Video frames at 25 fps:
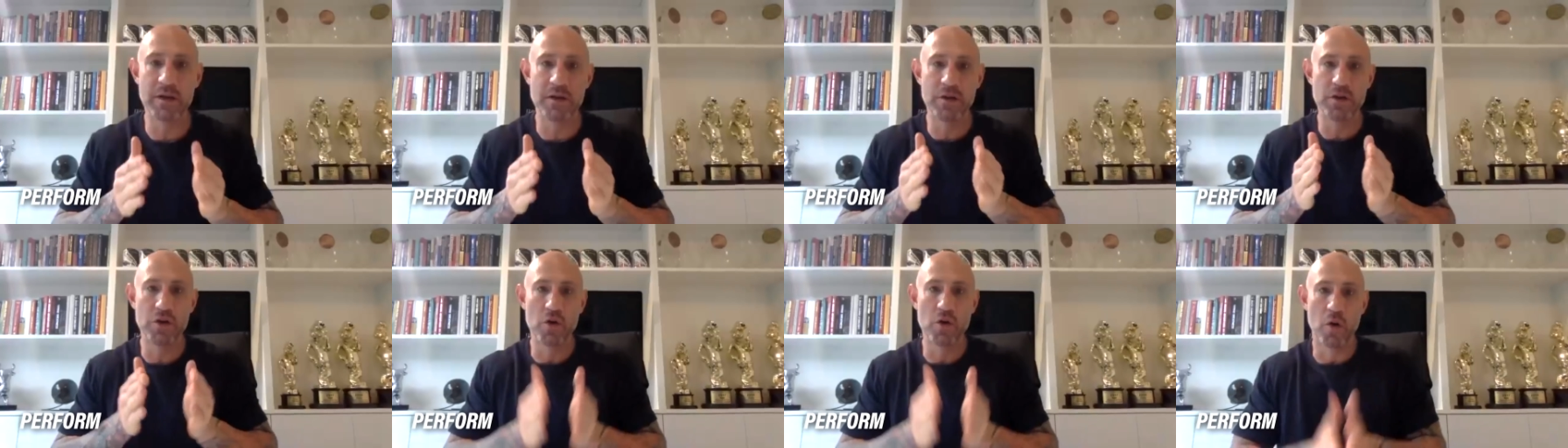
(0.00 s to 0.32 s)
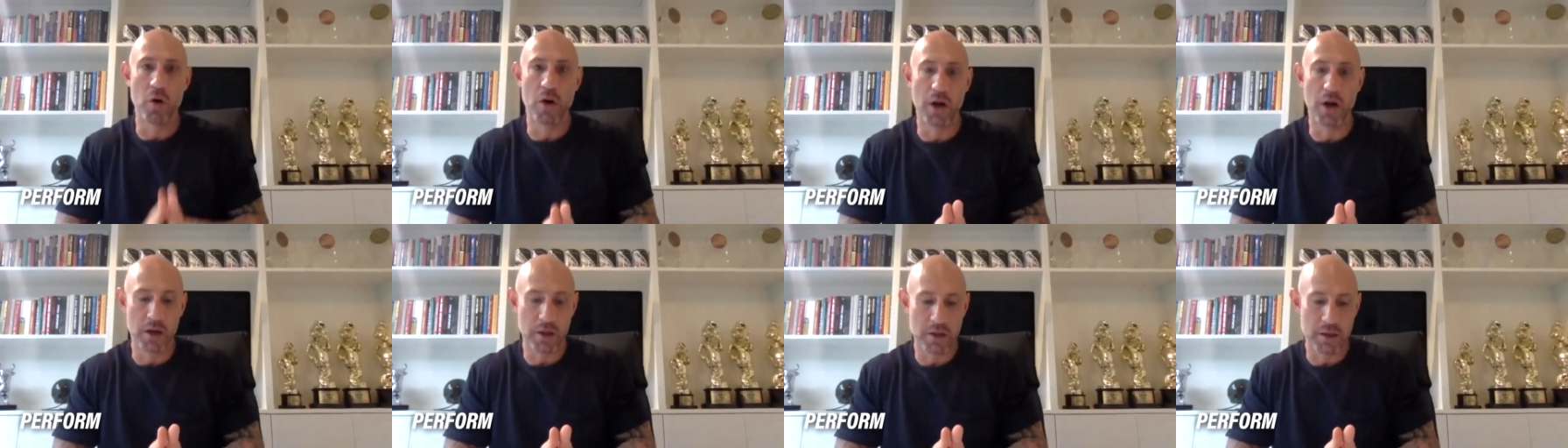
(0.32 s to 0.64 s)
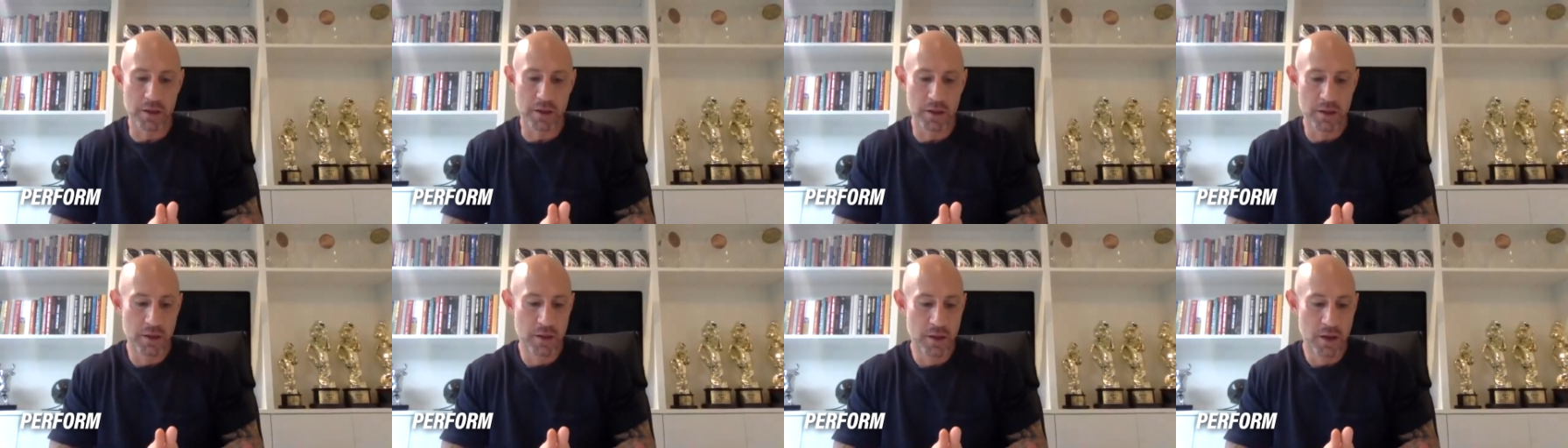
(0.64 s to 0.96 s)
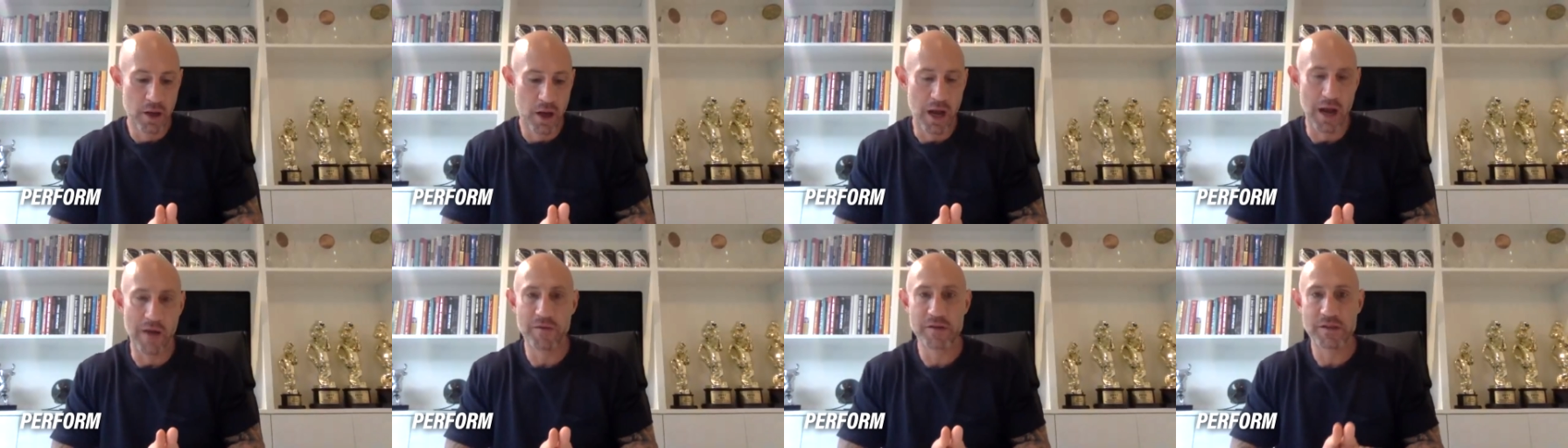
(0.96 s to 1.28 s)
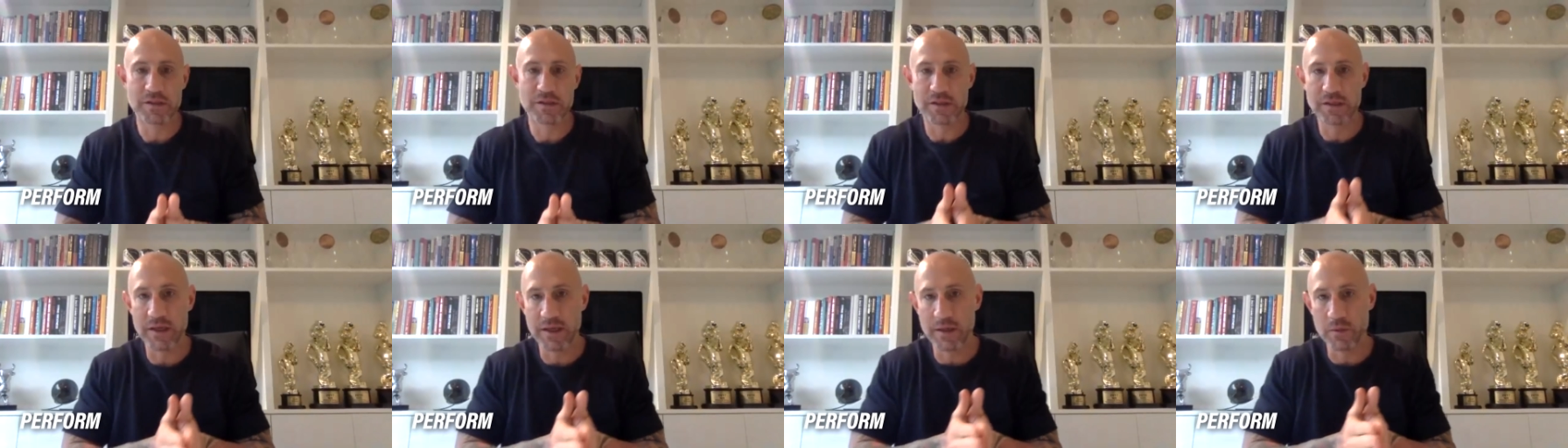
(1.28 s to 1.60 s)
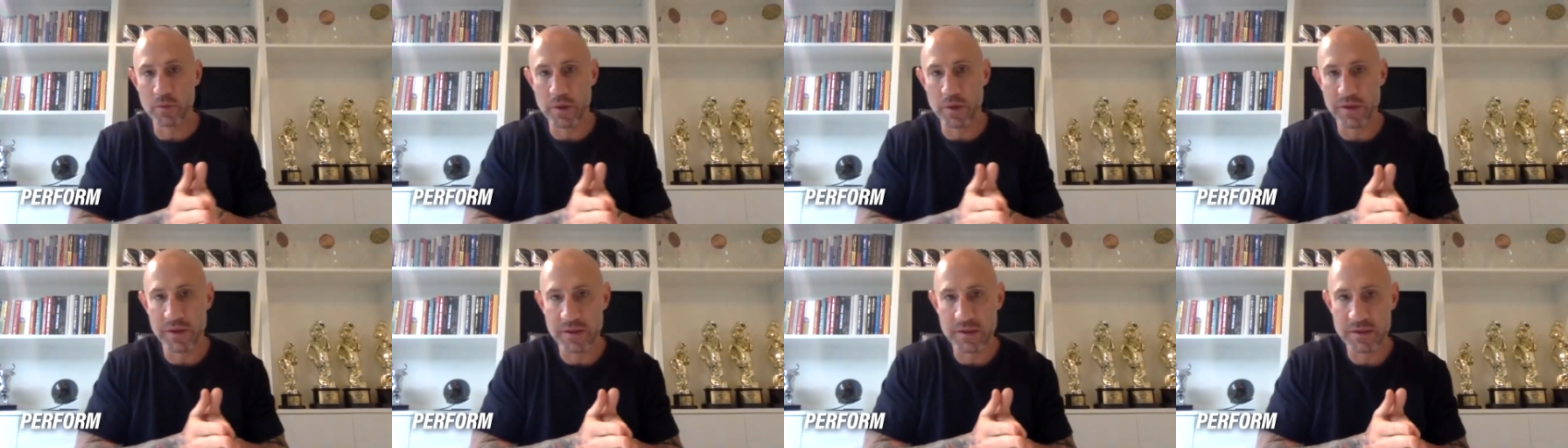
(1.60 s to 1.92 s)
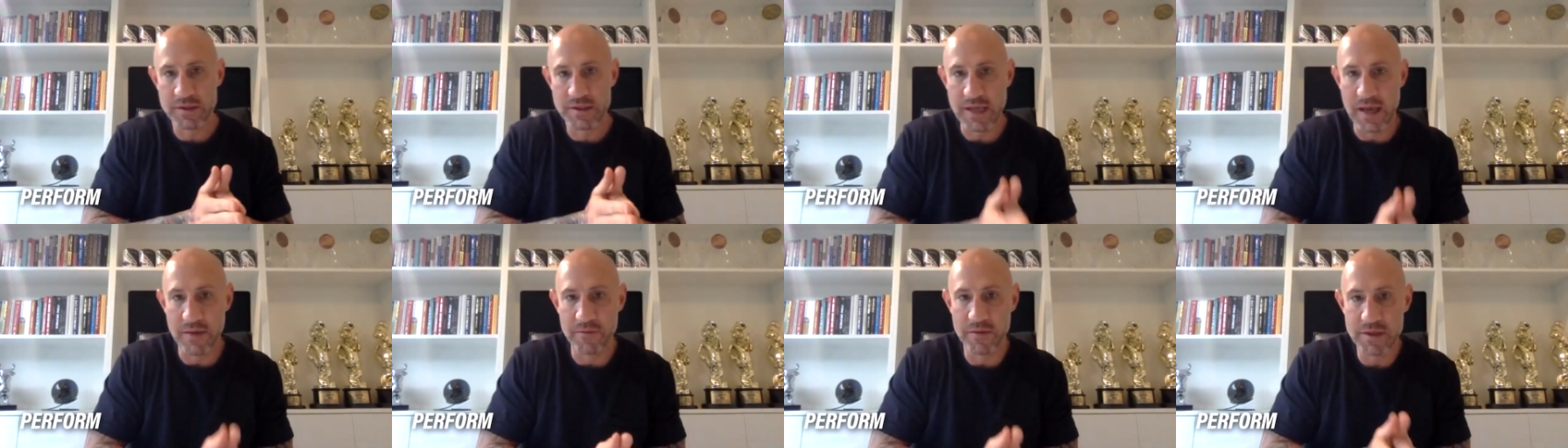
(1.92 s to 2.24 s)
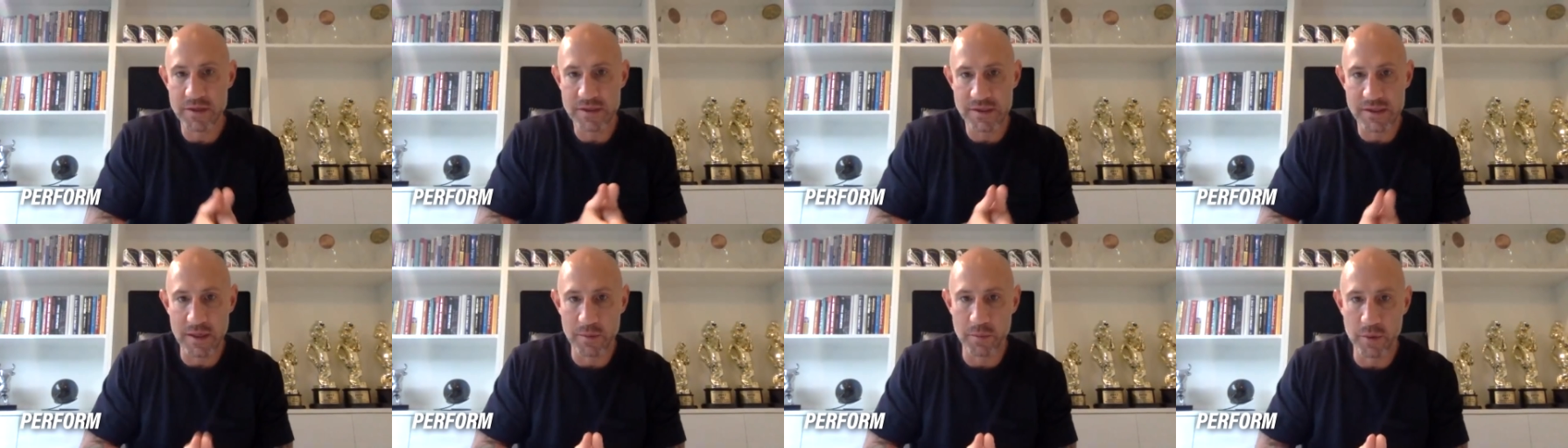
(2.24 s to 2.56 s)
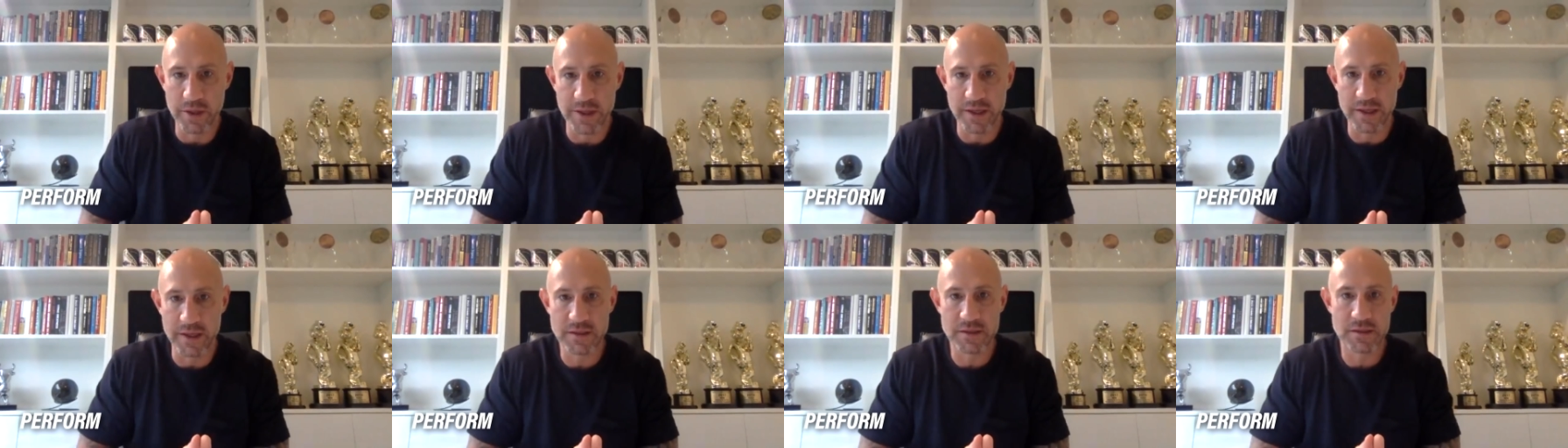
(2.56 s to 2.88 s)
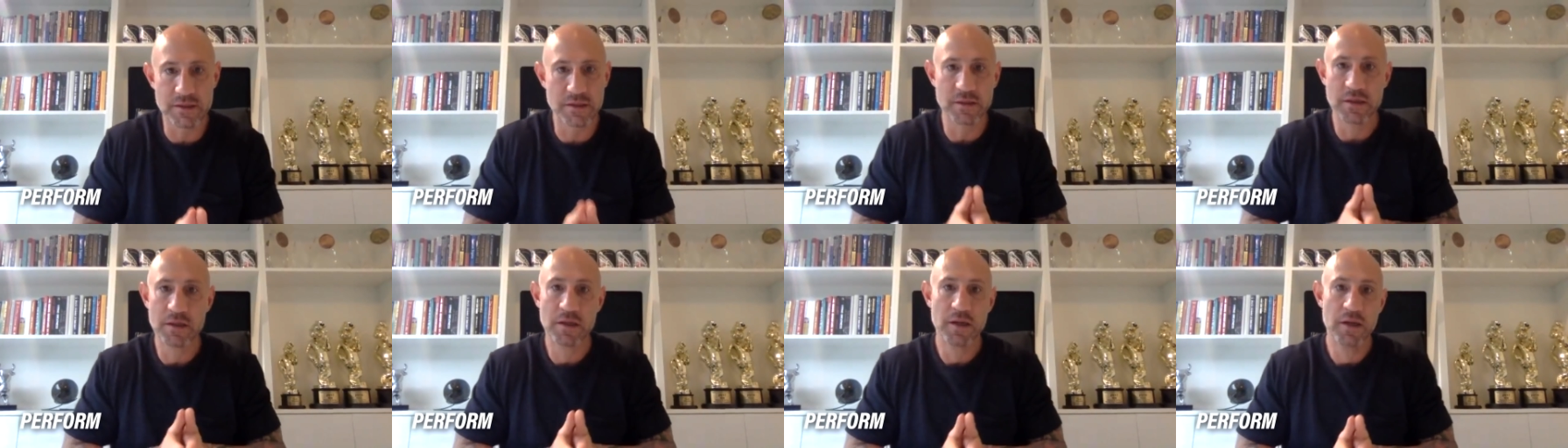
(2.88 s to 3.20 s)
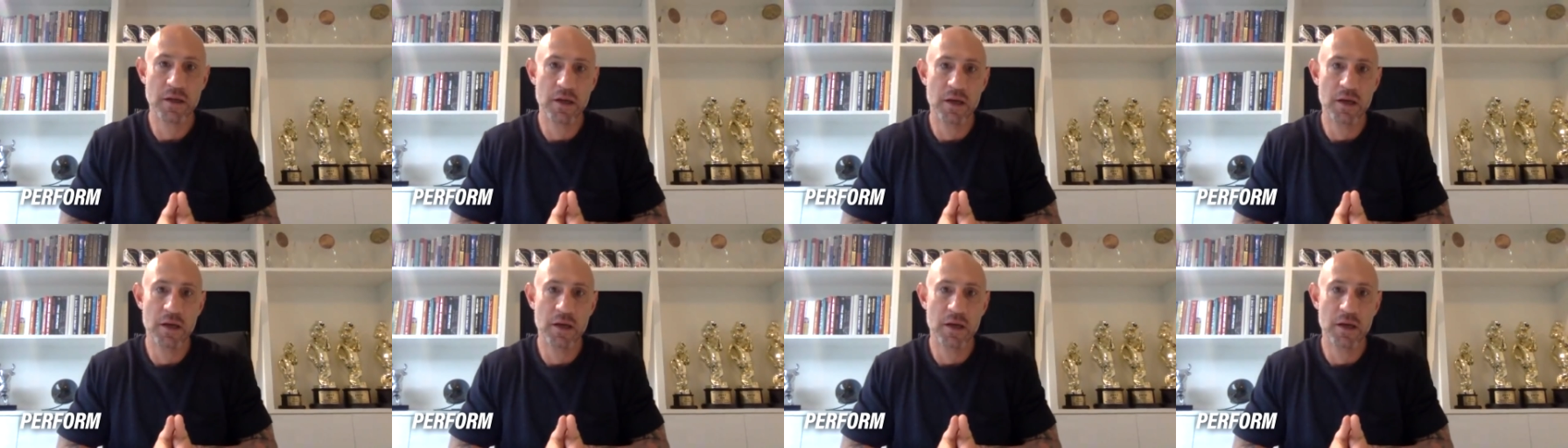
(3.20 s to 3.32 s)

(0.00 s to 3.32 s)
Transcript: New York, obviously with 7 siblings,